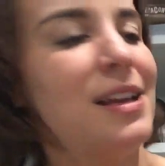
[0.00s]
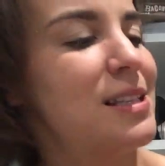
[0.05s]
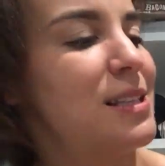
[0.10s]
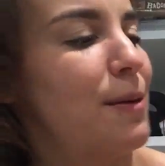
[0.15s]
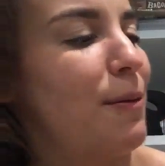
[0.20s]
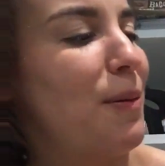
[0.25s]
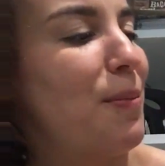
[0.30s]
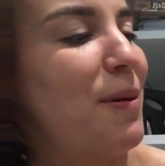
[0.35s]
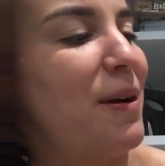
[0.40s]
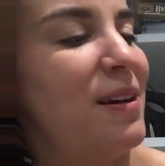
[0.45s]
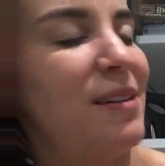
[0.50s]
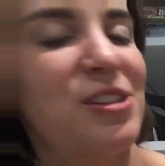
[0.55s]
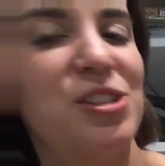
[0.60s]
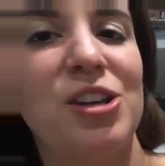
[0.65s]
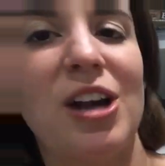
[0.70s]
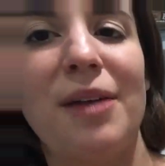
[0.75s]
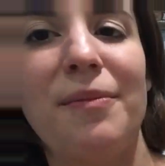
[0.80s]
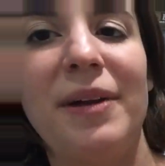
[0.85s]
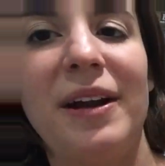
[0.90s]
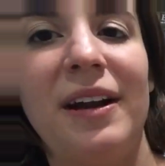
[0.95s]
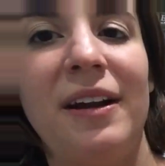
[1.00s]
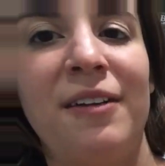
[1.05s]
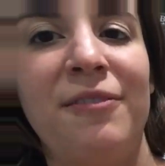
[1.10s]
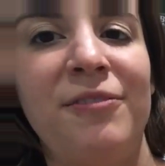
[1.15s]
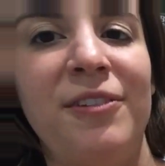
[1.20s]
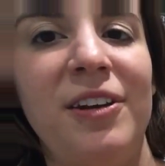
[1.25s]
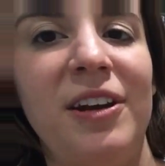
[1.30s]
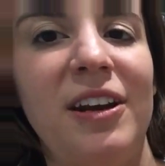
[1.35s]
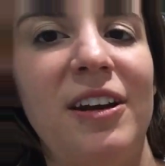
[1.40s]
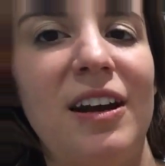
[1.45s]
So we put strawberry or
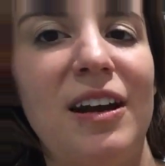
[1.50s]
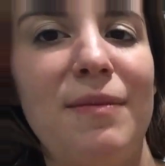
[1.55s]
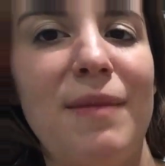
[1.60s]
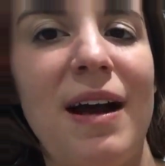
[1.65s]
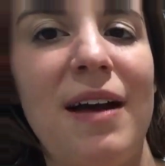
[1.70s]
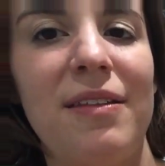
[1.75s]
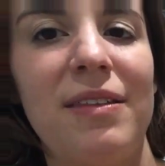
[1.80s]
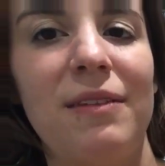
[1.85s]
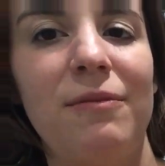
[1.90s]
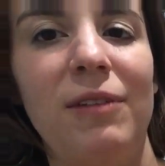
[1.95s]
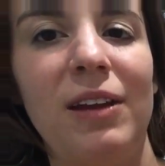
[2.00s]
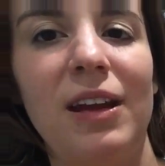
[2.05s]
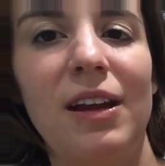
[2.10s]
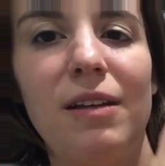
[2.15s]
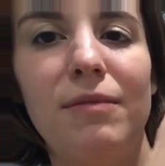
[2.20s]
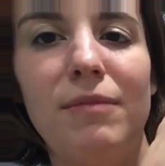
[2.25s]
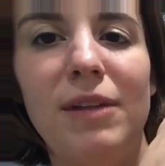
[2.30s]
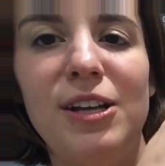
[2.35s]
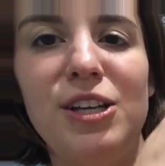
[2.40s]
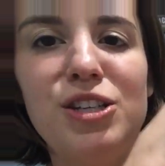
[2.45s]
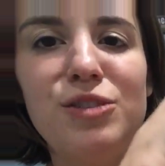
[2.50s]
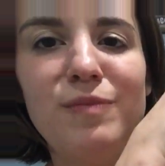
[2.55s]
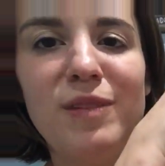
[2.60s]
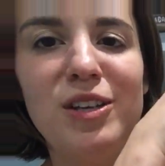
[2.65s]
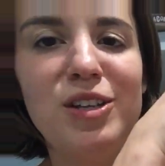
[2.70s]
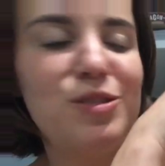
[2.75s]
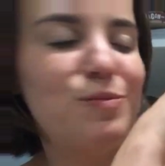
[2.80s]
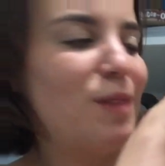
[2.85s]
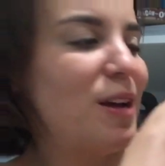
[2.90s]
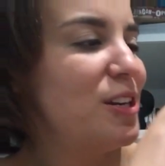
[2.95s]
food in our mouth and we go munch,
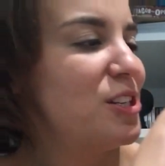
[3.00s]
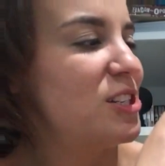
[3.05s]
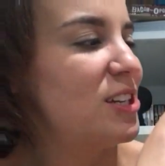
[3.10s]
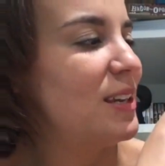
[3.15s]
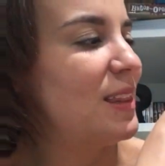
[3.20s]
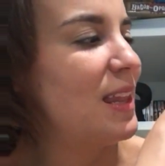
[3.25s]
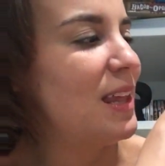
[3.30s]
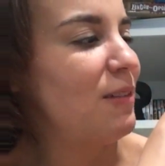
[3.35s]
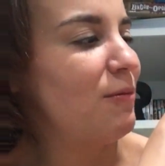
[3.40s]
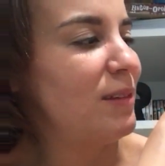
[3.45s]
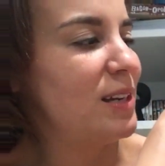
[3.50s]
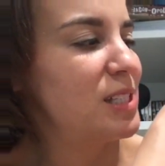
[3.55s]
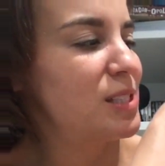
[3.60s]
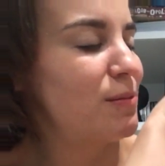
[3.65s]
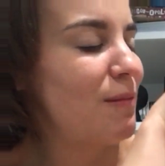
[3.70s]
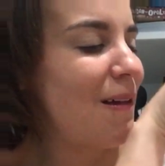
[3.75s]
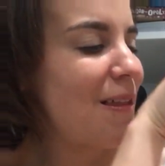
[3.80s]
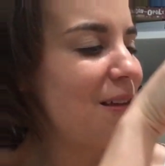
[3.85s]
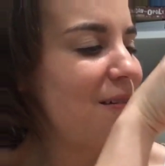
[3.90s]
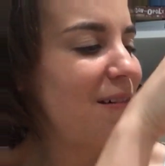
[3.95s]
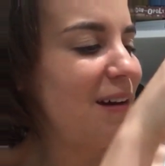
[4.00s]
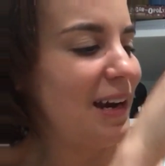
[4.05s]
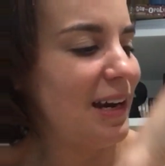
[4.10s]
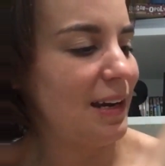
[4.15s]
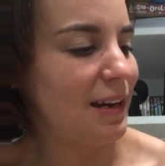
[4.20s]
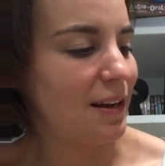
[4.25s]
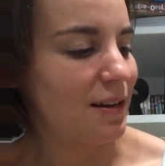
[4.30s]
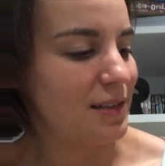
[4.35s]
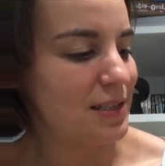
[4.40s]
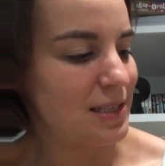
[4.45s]
munch, munch, and then we swallow it
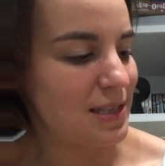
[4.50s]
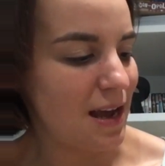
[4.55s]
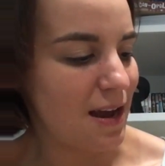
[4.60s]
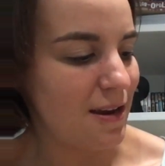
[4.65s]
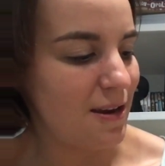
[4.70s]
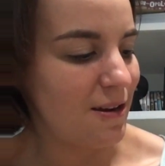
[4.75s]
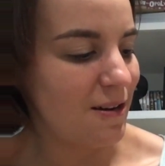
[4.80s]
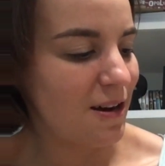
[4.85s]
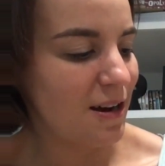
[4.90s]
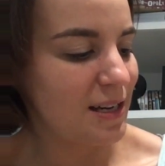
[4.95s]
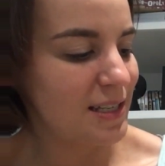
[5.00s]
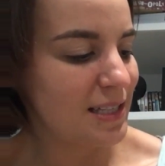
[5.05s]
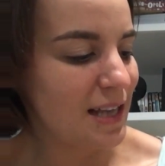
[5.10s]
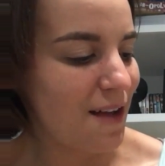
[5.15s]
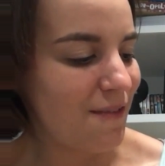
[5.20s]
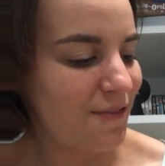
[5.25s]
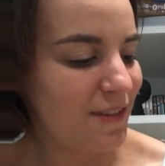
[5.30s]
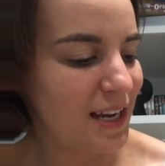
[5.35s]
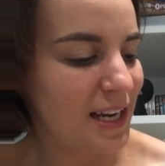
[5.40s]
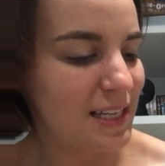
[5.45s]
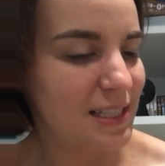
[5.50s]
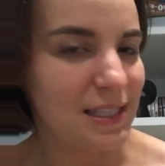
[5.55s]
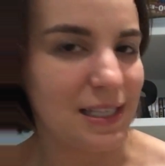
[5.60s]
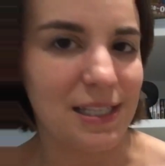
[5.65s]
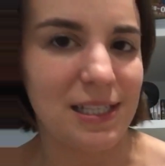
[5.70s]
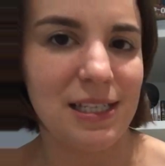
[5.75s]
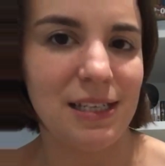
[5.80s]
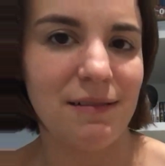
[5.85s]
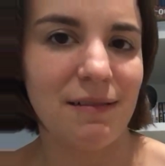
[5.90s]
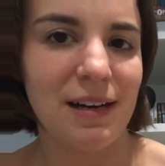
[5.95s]
and it goes down our esophagus
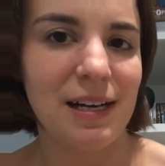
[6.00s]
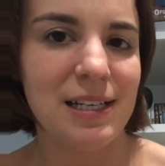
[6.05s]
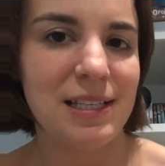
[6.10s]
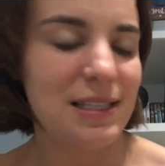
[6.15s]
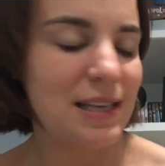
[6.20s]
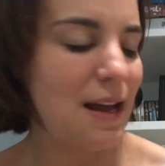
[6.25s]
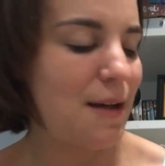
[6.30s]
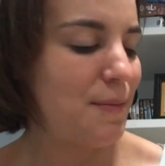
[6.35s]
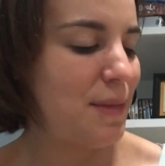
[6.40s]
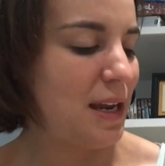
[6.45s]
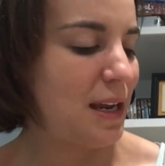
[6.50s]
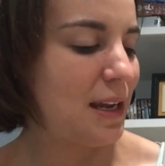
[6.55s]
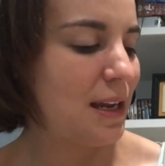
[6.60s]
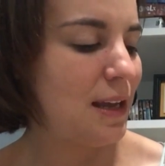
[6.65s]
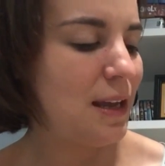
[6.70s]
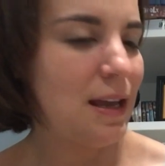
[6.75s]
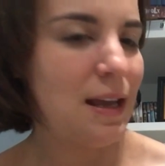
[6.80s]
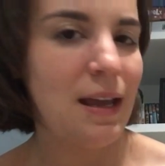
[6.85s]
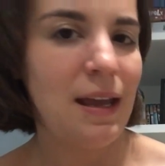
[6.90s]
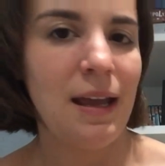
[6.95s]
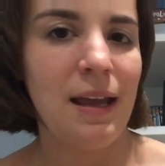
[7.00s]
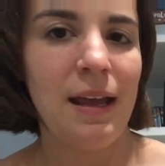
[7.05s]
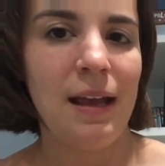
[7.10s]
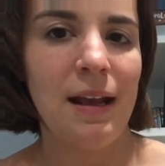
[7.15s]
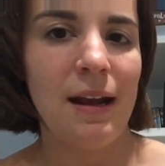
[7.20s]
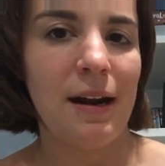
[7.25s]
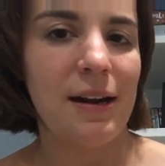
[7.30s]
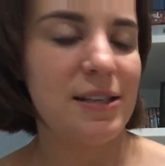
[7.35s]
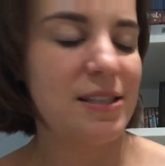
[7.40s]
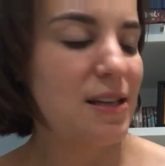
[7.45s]
into our stomach.
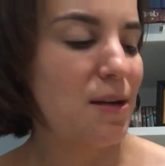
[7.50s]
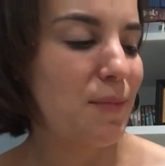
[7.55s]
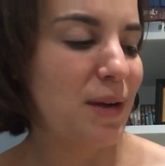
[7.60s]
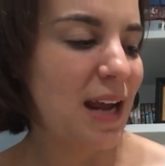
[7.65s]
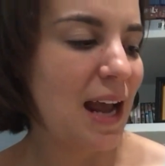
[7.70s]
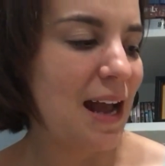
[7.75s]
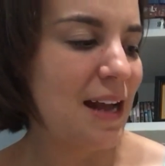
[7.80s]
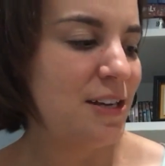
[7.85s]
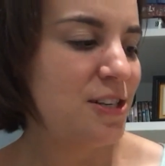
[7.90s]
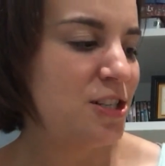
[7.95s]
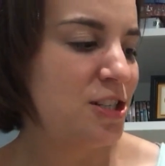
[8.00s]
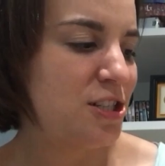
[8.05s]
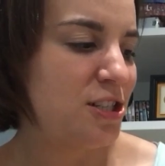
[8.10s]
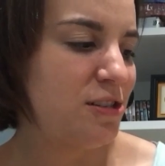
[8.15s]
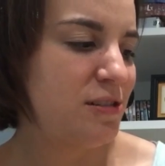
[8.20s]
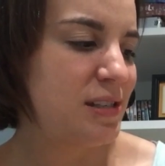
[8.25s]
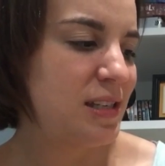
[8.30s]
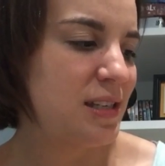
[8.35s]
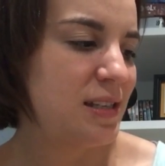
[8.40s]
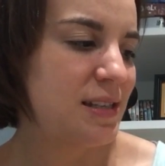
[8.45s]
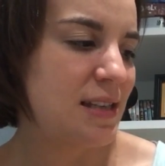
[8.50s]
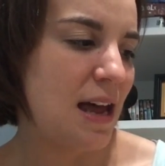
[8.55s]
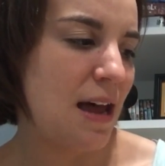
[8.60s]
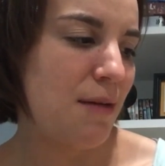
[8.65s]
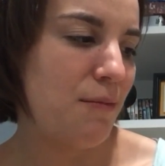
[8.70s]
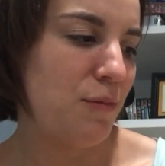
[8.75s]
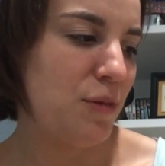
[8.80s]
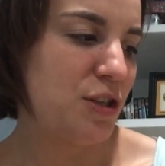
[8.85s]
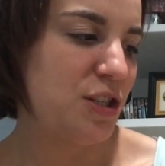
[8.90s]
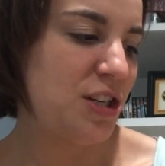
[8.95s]
Our stomach adds juices to
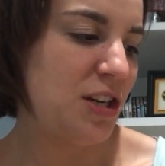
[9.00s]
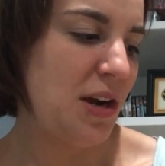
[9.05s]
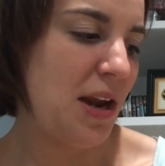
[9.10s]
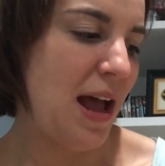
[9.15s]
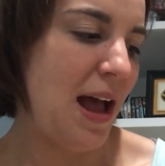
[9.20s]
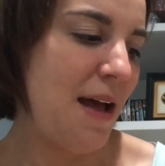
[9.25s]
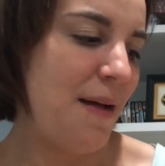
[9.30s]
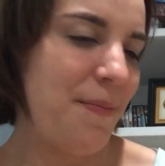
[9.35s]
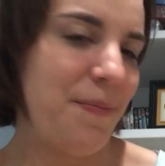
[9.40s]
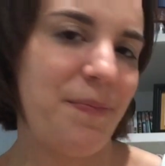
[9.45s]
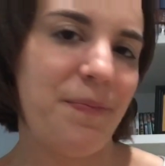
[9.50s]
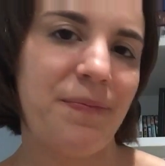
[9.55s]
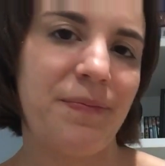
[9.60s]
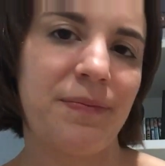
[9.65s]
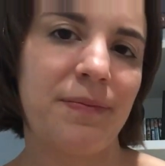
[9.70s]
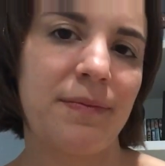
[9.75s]
help mush it up.